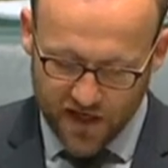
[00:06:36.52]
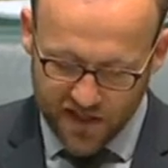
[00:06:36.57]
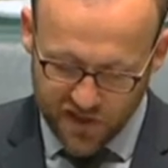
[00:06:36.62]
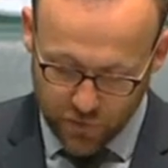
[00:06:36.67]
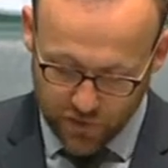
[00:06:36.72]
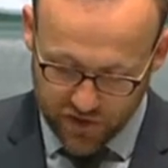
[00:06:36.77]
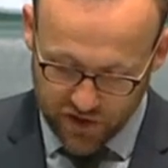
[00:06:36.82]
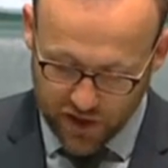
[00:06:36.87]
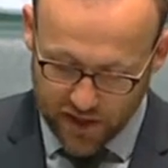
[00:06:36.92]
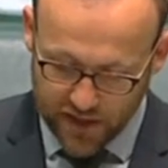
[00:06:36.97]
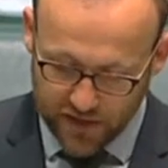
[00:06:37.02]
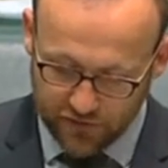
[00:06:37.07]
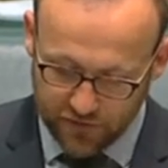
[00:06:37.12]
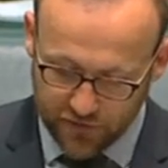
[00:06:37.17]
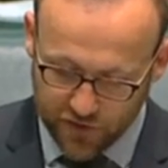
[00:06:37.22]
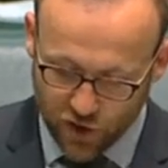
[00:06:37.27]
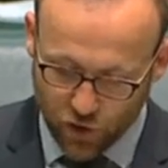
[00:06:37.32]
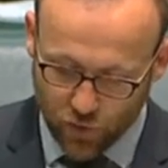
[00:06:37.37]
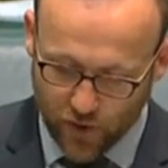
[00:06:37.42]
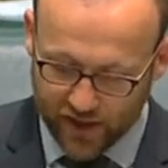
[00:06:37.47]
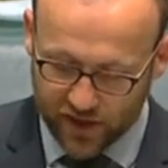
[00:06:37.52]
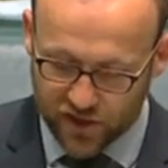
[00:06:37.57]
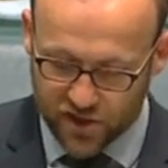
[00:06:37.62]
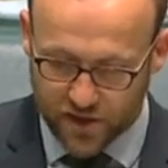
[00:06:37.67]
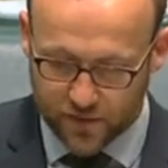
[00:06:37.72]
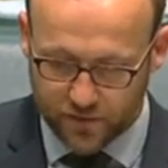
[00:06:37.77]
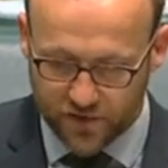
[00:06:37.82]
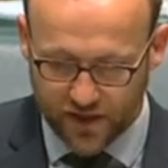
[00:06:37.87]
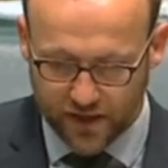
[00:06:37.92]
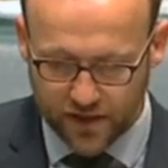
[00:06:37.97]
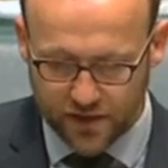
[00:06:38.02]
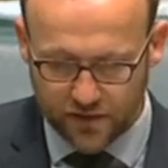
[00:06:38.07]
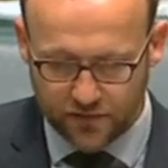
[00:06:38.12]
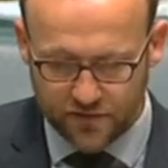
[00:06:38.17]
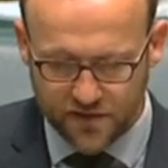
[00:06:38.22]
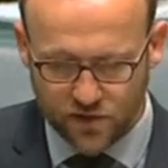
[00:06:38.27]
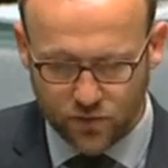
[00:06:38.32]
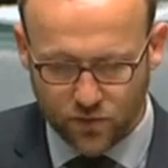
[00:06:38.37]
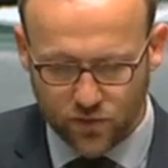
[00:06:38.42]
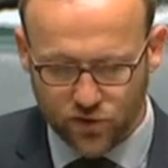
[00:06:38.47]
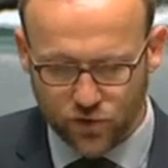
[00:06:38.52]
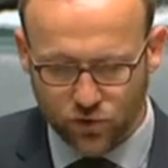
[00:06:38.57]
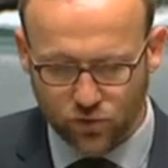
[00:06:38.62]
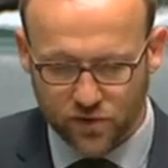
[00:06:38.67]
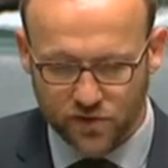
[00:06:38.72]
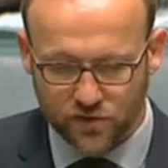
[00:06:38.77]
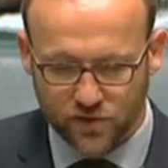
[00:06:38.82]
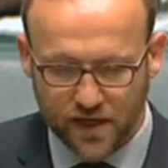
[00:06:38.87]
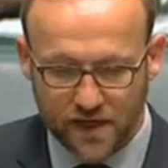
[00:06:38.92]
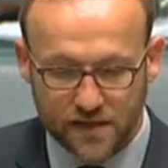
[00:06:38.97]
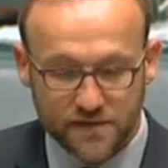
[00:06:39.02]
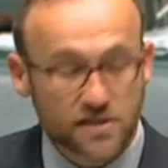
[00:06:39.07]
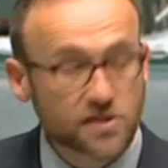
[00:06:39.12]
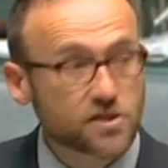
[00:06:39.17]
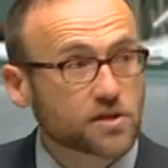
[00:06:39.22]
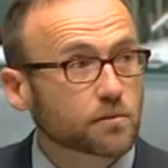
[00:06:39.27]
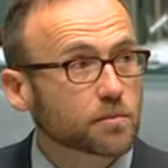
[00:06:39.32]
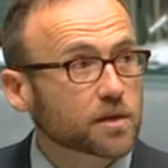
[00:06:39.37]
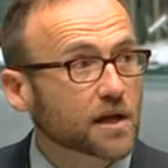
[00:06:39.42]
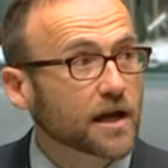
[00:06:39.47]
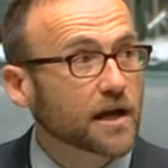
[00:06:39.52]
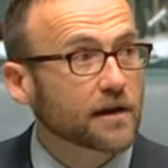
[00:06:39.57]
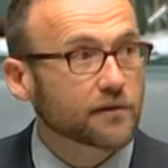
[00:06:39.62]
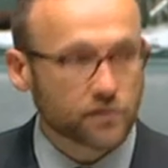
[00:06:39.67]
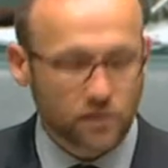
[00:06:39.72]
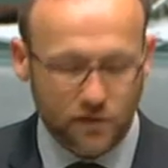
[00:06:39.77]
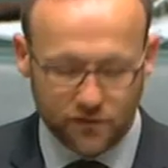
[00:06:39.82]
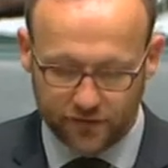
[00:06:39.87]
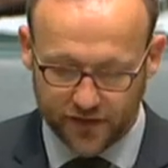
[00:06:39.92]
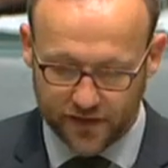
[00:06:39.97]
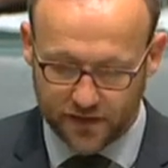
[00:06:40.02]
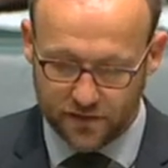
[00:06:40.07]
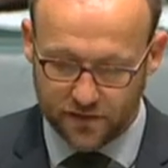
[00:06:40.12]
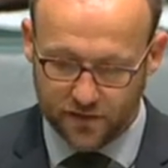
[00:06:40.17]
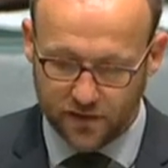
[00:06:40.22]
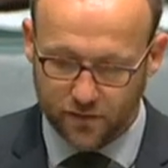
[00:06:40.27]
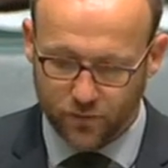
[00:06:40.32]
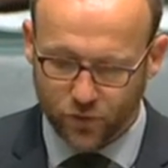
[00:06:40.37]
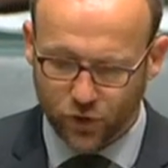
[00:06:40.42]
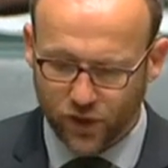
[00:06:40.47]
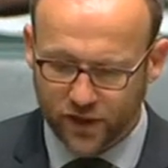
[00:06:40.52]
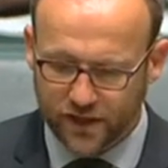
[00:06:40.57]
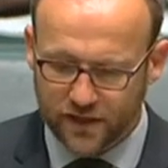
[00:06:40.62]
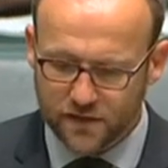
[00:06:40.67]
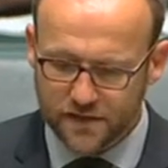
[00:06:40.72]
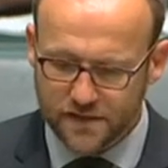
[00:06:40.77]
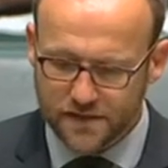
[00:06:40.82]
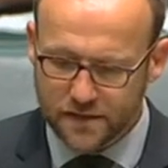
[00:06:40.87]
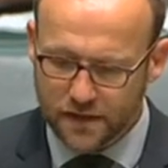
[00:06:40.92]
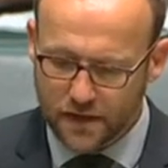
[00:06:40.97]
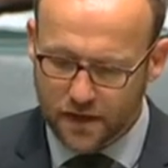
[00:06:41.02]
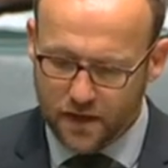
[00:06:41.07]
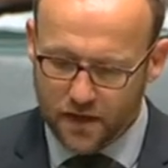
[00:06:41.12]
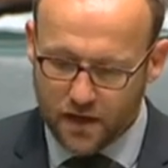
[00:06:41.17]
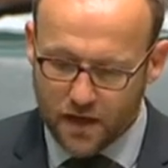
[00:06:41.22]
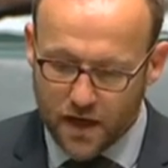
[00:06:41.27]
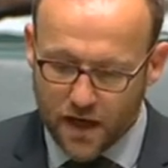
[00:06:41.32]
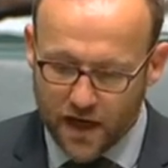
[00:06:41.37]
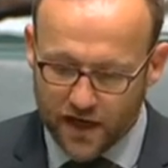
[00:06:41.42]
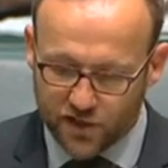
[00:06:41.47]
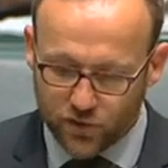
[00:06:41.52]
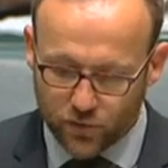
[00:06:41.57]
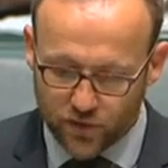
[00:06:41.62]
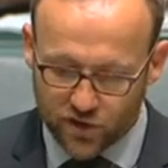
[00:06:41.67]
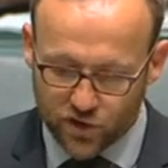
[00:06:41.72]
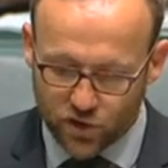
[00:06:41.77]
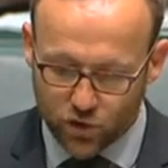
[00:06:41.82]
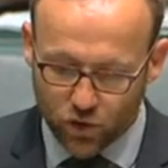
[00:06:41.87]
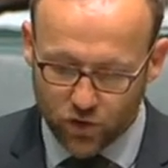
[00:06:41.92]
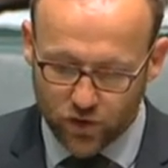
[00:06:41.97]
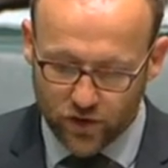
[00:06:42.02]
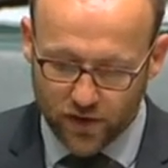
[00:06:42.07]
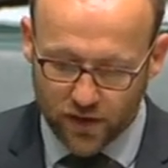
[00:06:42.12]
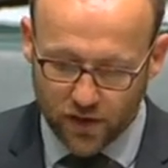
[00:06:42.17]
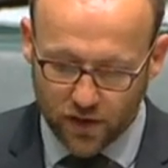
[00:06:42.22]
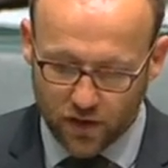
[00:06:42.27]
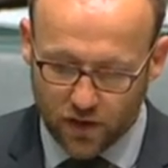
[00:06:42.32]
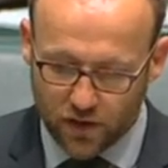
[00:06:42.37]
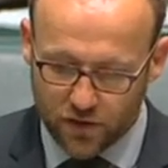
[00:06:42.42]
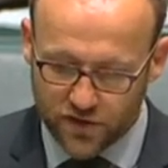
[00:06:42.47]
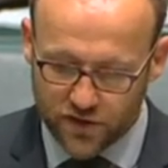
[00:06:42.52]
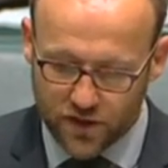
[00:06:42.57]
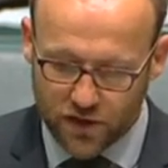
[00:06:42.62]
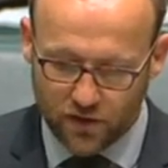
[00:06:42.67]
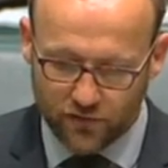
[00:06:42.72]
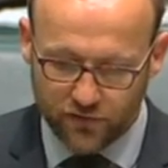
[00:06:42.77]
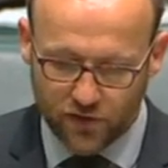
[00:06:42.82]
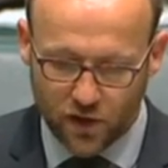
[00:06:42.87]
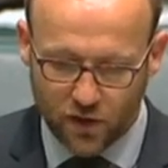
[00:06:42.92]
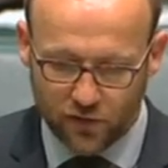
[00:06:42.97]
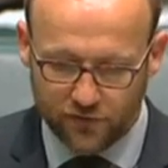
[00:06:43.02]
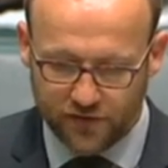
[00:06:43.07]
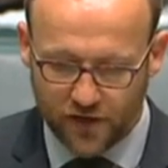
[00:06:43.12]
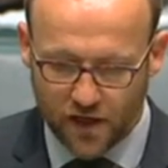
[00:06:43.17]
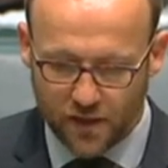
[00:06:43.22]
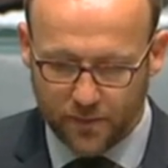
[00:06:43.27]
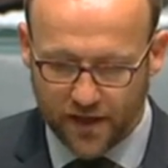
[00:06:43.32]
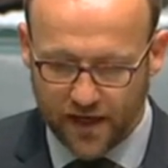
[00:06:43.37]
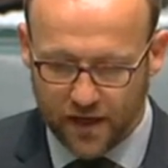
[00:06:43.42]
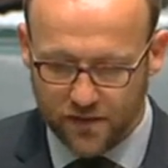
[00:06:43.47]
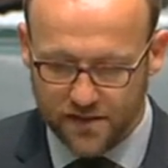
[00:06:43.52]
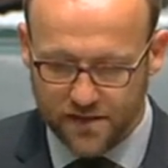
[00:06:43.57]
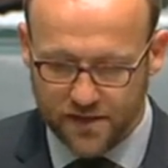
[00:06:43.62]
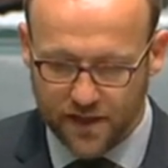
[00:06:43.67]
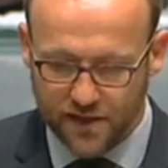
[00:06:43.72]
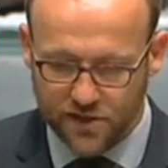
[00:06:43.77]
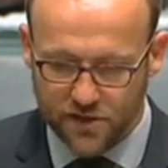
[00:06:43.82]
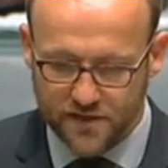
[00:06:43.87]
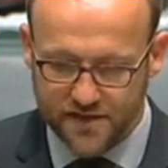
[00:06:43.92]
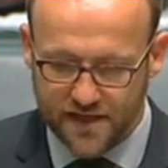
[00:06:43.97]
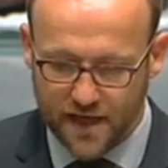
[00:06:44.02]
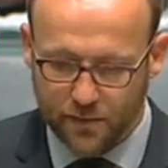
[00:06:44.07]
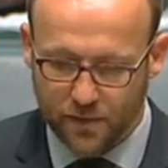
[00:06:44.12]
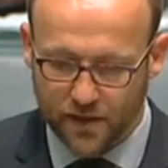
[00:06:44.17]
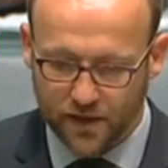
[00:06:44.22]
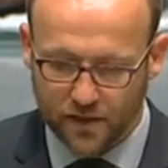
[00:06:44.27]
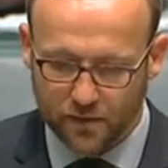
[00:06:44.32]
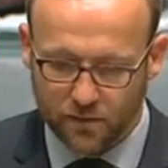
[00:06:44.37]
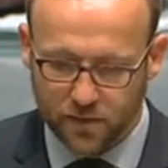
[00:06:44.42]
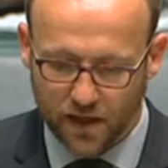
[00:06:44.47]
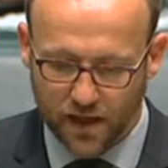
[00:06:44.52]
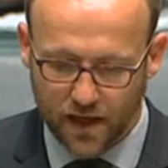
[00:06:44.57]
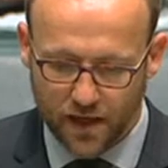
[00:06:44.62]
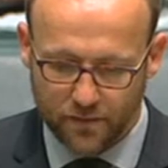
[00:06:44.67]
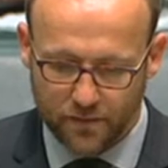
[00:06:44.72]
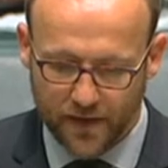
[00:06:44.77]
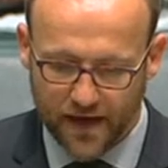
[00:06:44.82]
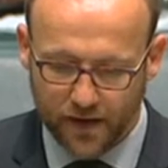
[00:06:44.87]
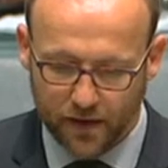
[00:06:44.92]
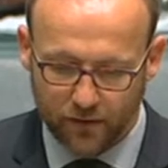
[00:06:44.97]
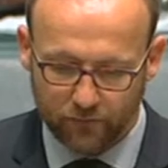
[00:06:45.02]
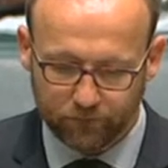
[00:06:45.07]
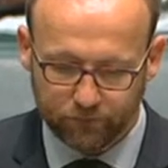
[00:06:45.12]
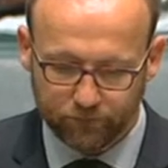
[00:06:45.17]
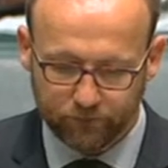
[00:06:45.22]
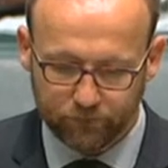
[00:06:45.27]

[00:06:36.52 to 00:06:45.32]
to achieve new energy objectives to ensure a transition plan for affected communities, and to ensure that the closure of coal-fired power stations happen in a planned manner.